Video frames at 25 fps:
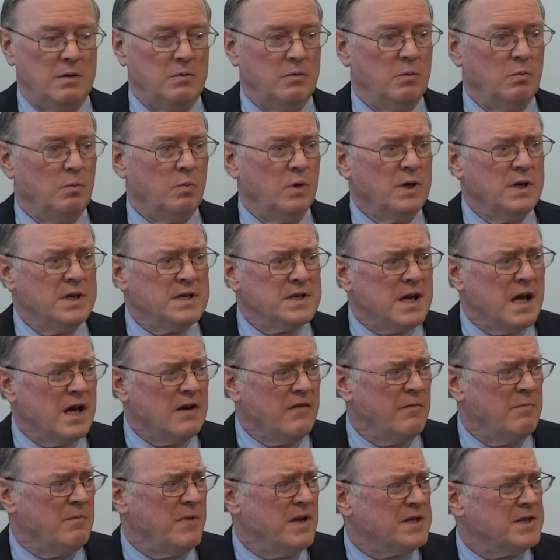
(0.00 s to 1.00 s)
what is kind of
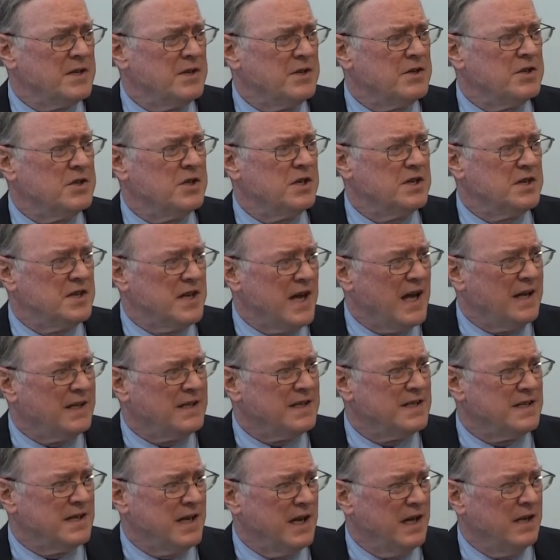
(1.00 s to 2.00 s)
a message does that
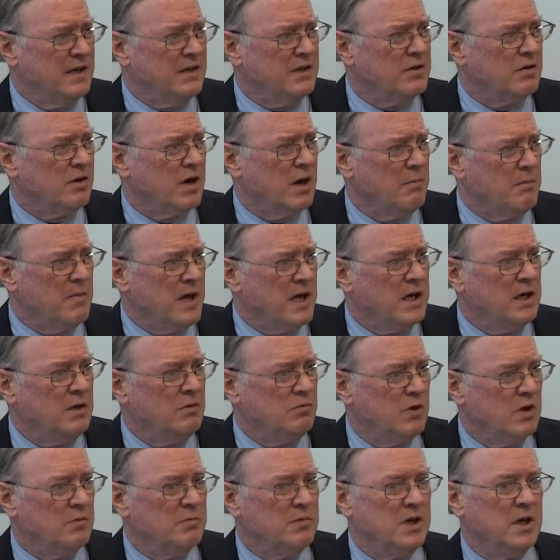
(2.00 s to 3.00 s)
send to our men and
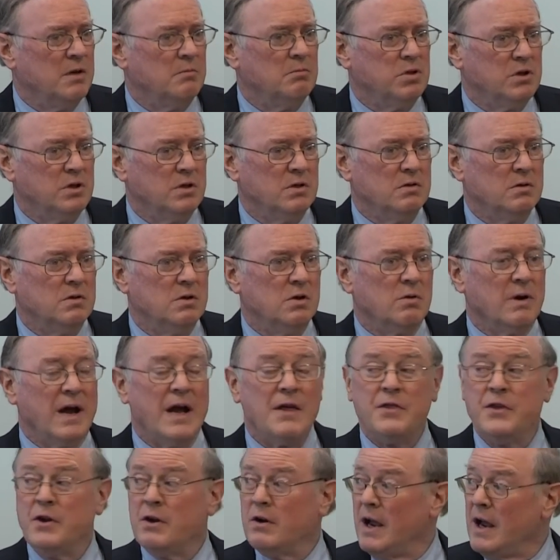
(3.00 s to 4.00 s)
women in blue who are
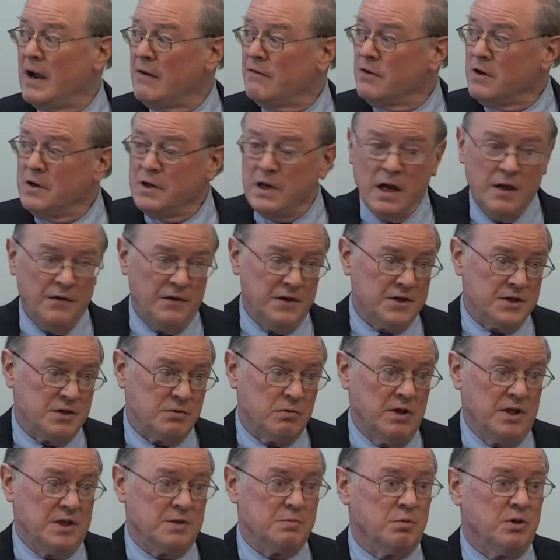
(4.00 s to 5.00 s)
out there every day on the
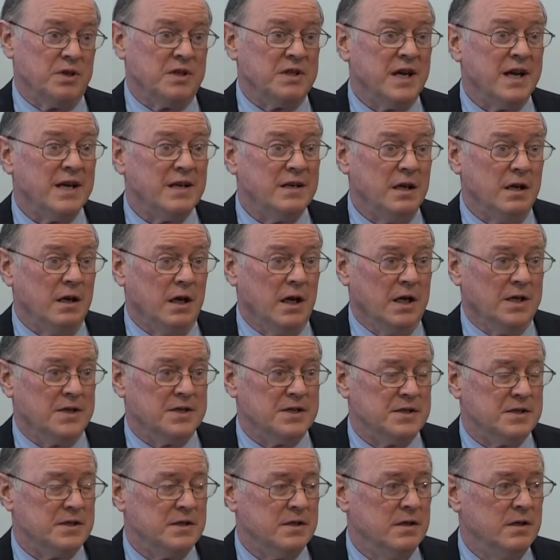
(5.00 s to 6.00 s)
streets protecting
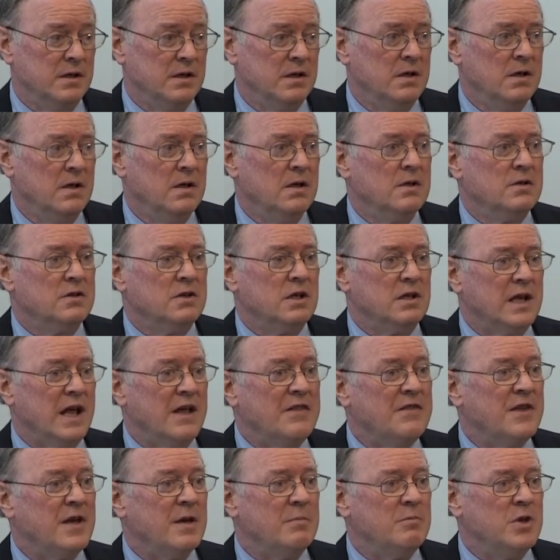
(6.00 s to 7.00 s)
us, to let
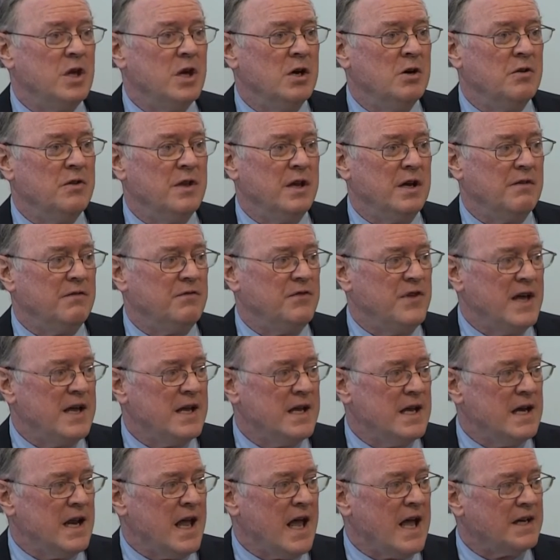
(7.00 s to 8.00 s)
them know that if they
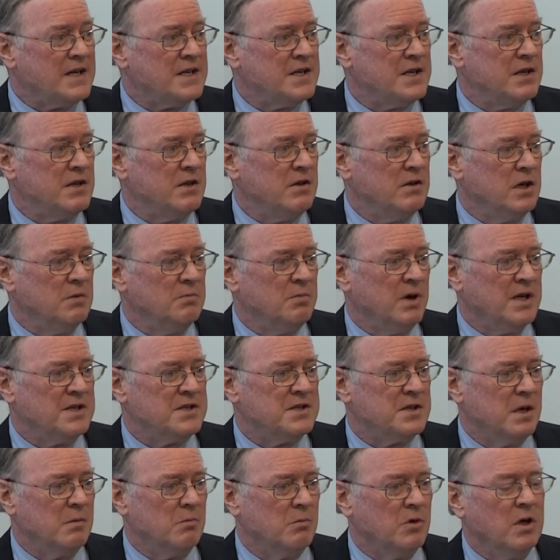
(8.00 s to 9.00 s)
get executed by
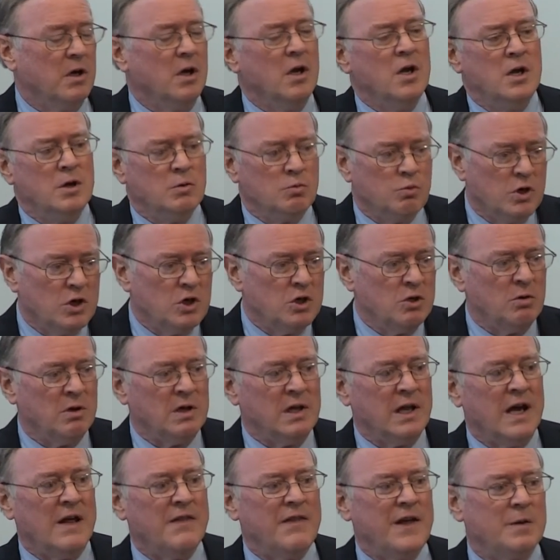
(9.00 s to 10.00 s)
someone, we're going to
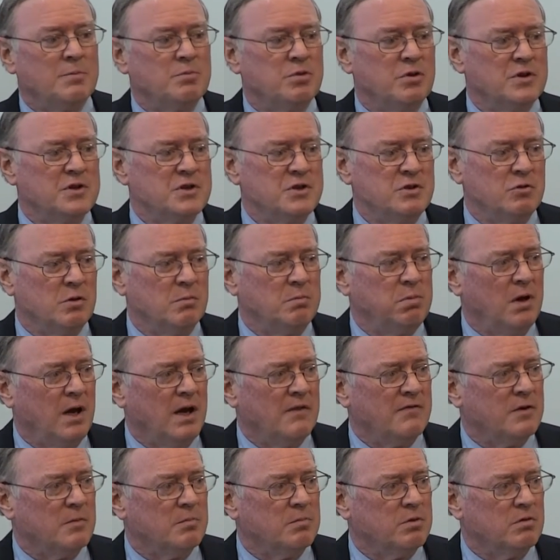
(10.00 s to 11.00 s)
allow that person to apply
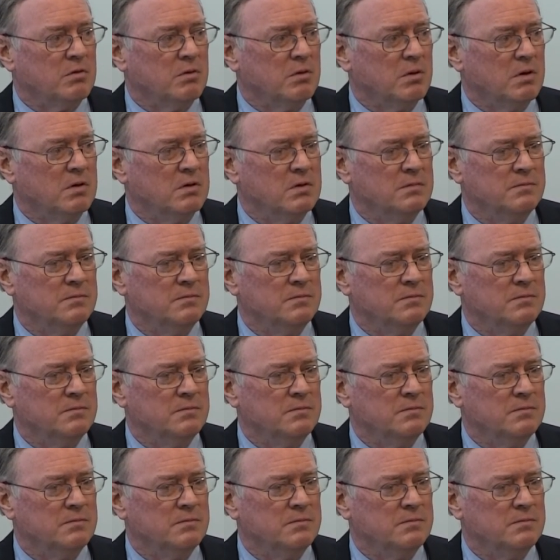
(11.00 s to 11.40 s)
for parole?